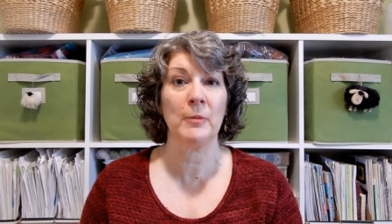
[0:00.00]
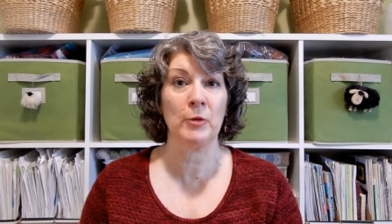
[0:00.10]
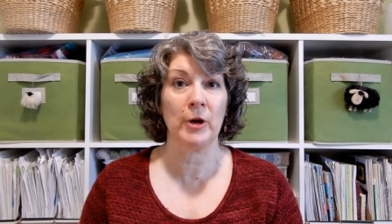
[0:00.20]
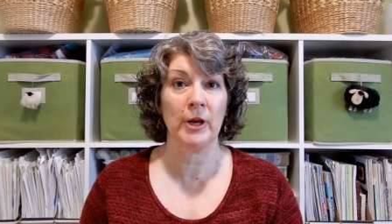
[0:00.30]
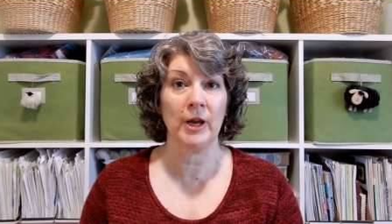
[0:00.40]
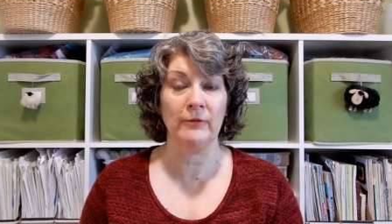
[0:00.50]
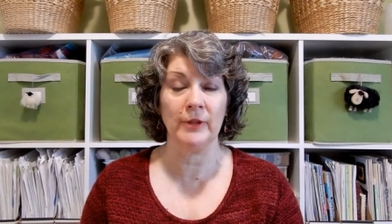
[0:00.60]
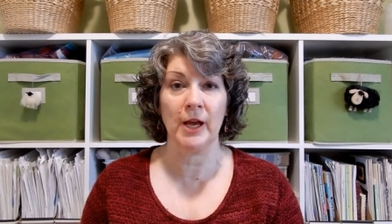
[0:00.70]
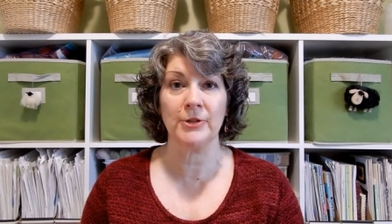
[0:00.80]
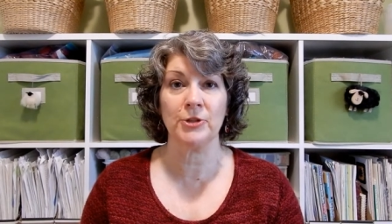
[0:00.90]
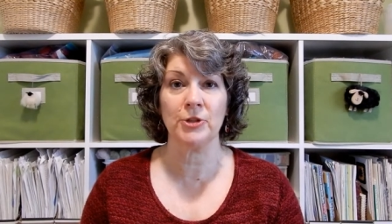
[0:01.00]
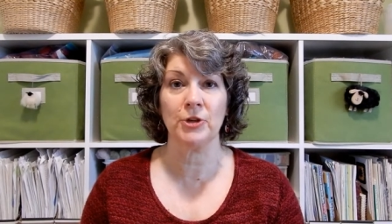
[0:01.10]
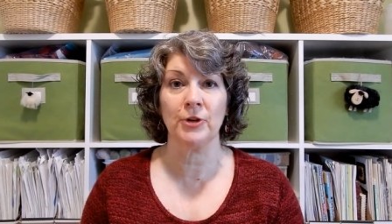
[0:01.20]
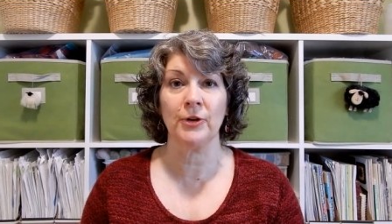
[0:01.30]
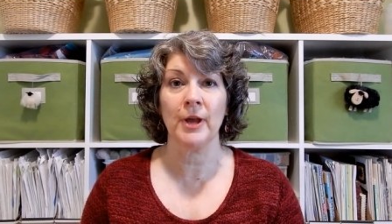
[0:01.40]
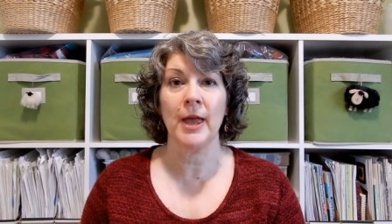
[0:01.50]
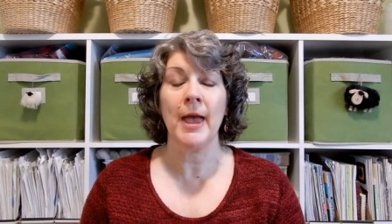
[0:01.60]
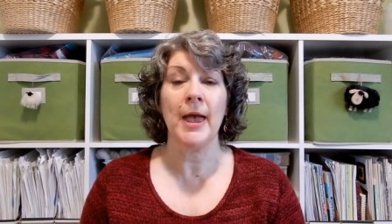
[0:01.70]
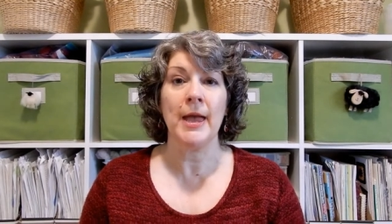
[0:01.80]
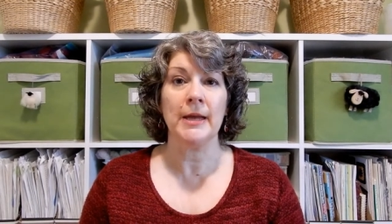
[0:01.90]
February of last year.
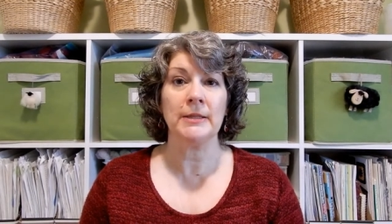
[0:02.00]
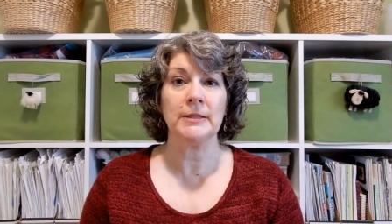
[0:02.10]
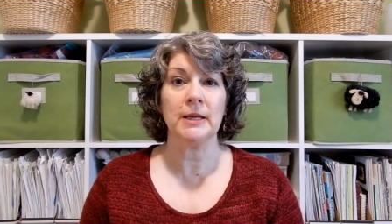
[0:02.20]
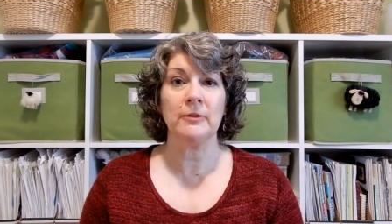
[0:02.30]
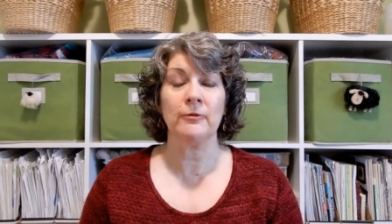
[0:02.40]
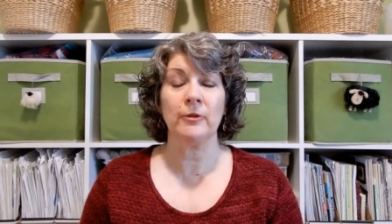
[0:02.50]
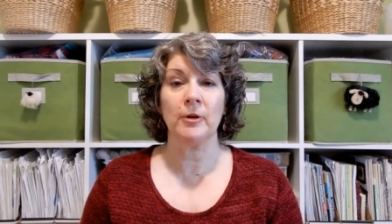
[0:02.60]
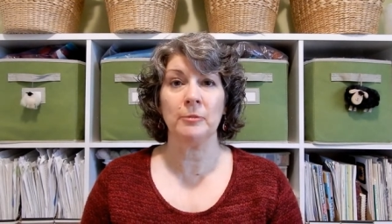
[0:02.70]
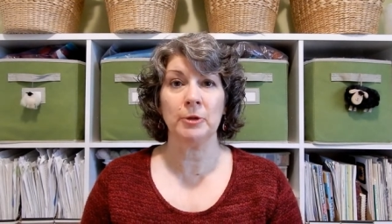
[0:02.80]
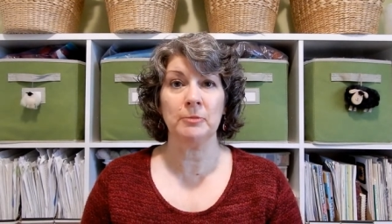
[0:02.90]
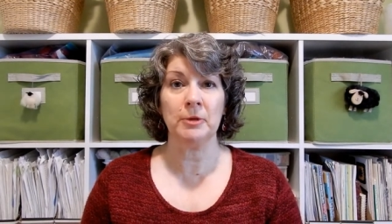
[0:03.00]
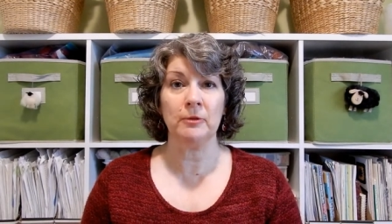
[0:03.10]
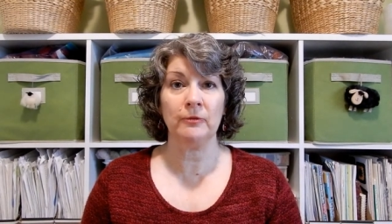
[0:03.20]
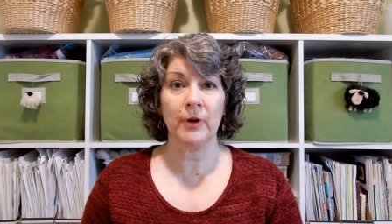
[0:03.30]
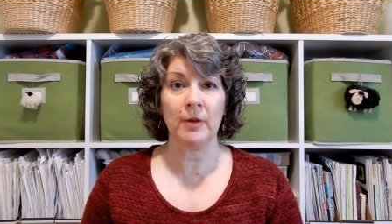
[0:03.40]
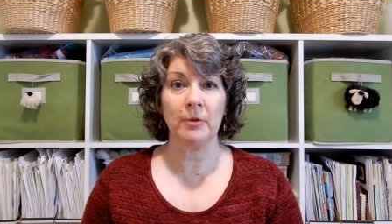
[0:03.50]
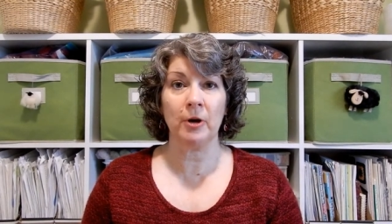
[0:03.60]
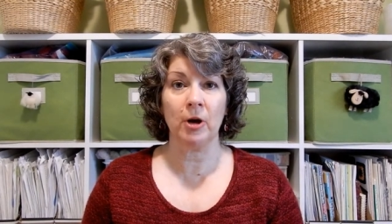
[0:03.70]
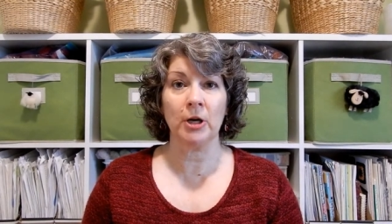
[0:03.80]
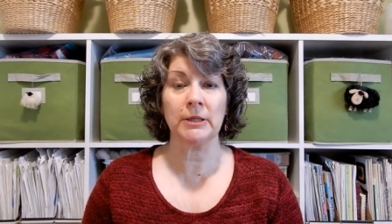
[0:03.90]
It's knit from Blue Moon
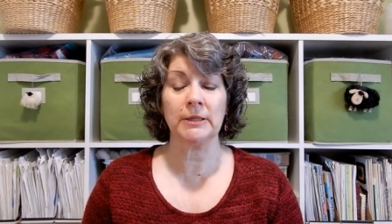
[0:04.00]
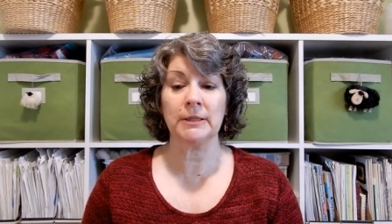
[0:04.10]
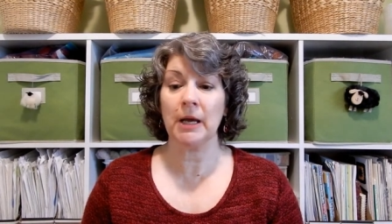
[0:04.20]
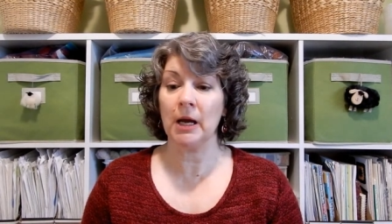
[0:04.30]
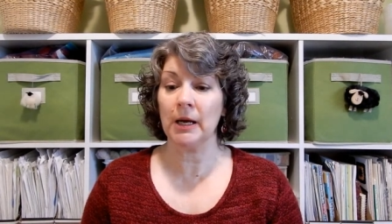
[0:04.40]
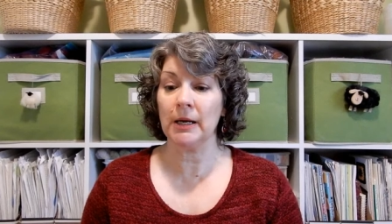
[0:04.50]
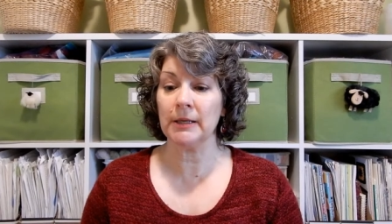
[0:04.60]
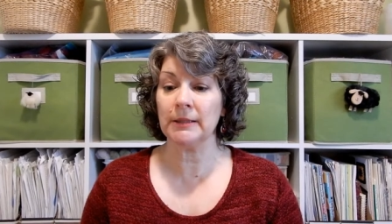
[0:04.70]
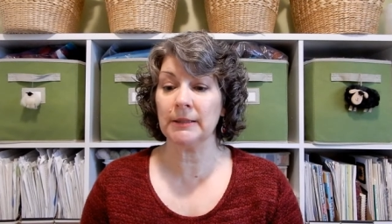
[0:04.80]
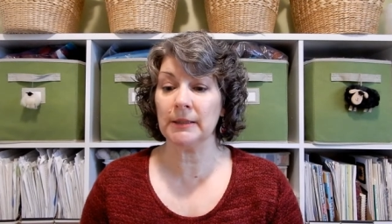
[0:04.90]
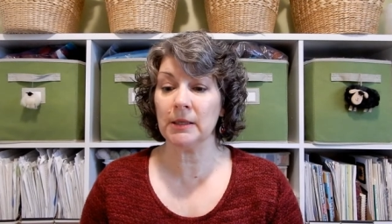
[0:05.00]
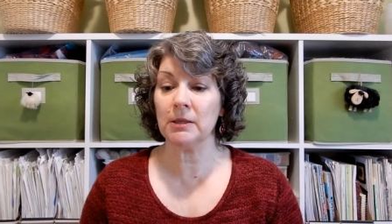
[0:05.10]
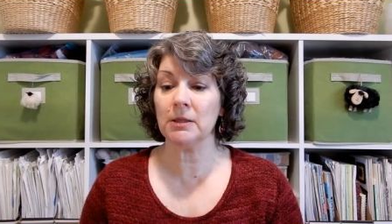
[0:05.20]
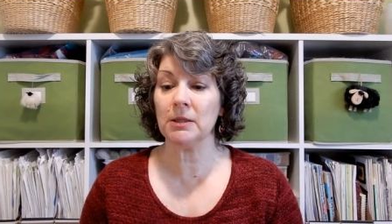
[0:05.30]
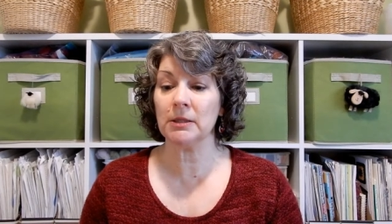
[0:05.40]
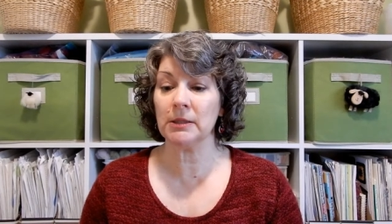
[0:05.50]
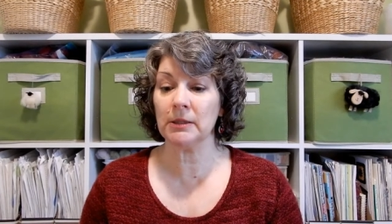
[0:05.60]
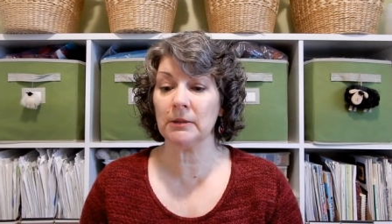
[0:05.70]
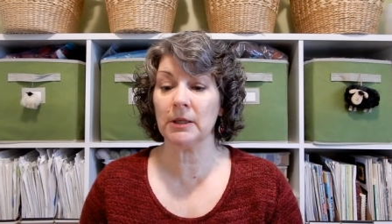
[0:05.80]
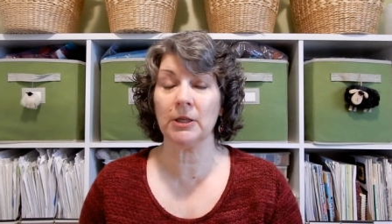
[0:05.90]
Fiber Arts, single
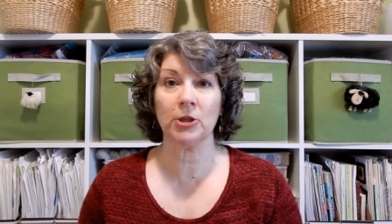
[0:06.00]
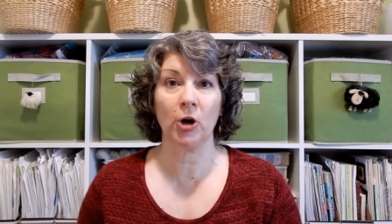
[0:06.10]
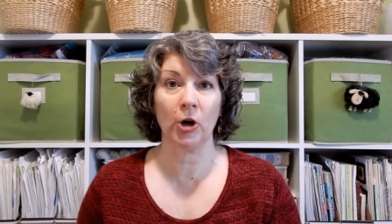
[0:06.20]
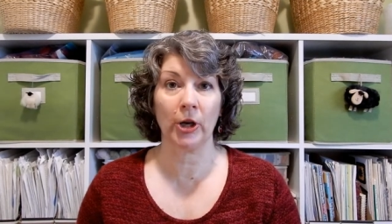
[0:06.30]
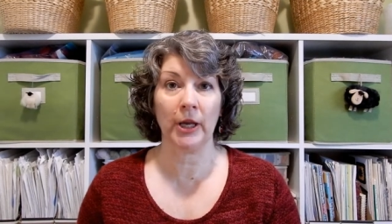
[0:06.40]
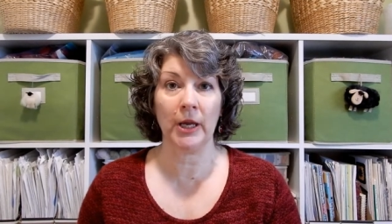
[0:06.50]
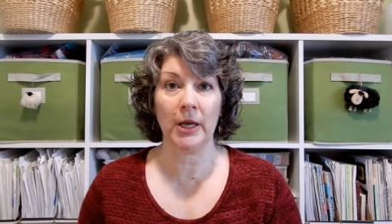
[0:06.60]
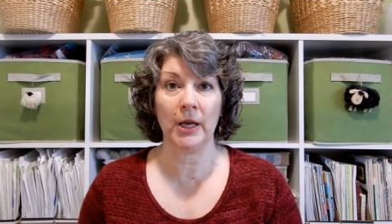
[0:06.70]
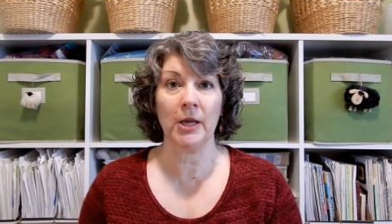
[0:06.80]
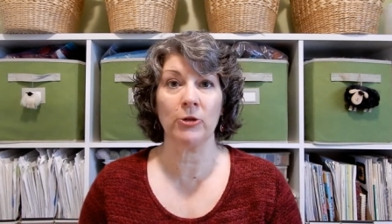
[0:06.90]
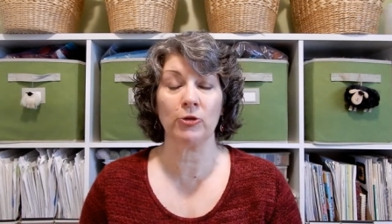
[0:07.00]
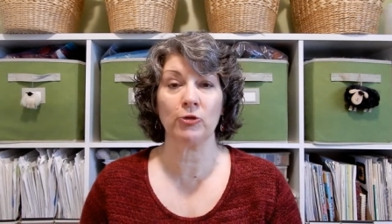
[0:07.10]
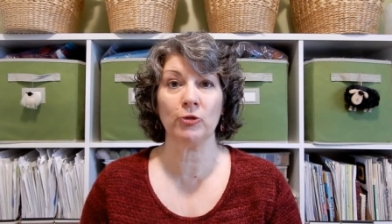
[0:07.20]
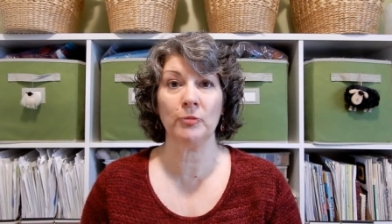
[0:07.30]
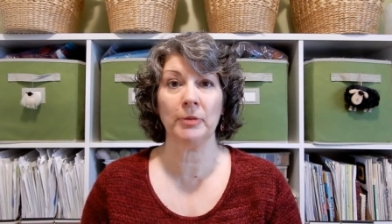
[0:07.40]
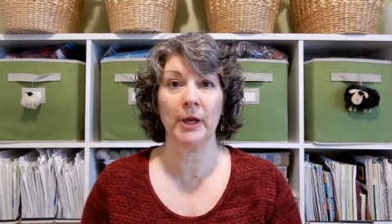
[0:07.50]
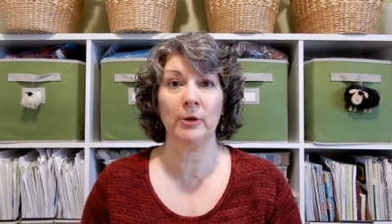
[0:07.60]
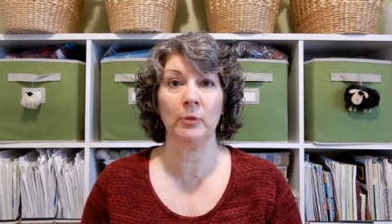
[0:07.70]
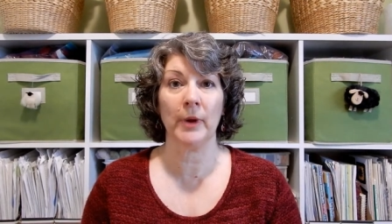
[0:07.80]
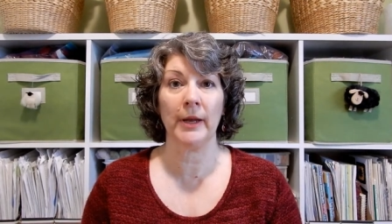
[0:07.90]
silky targhee in the True
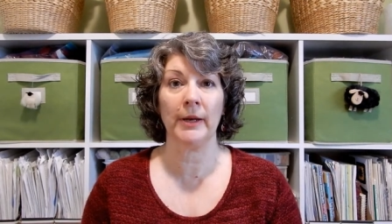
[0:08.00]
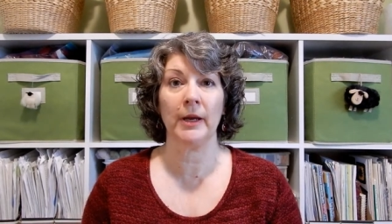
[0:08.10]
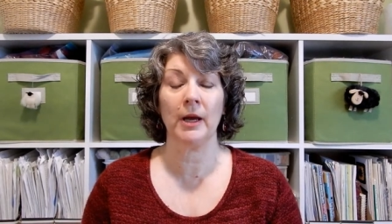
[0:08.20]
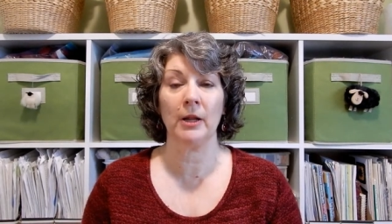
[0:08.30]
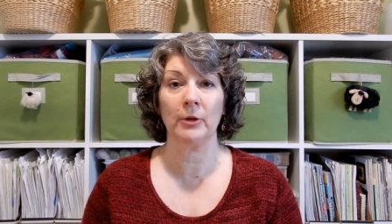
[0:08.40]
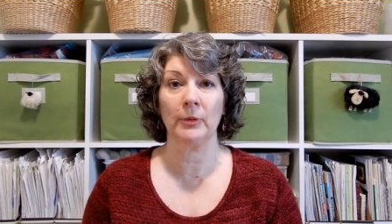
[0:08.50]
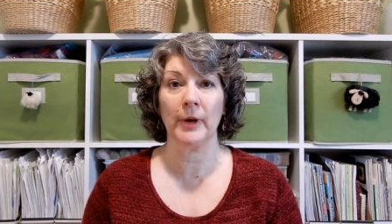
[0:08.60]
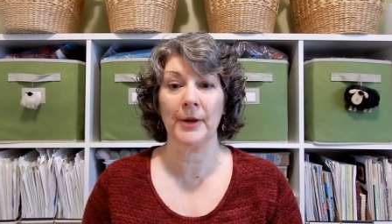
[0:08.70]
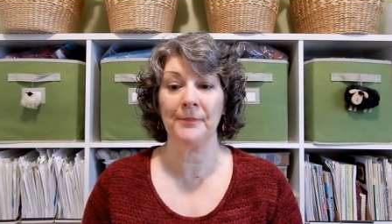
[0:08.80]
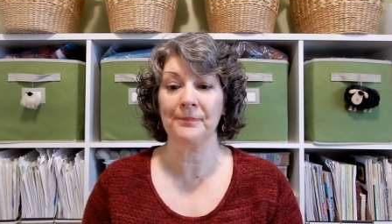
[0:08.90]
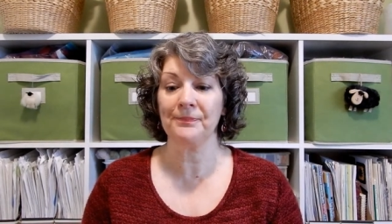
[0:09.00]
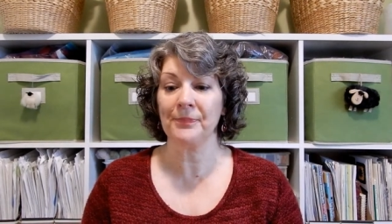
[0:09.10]
Blood Red colorway.